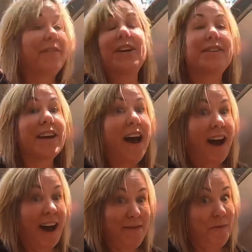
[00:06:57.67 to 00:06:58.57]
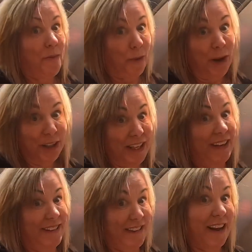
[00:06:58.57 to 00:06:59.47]
these. I'm really
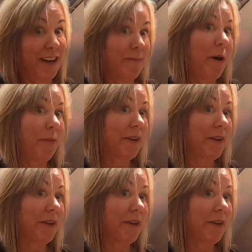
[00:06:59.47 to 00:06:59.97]
excited about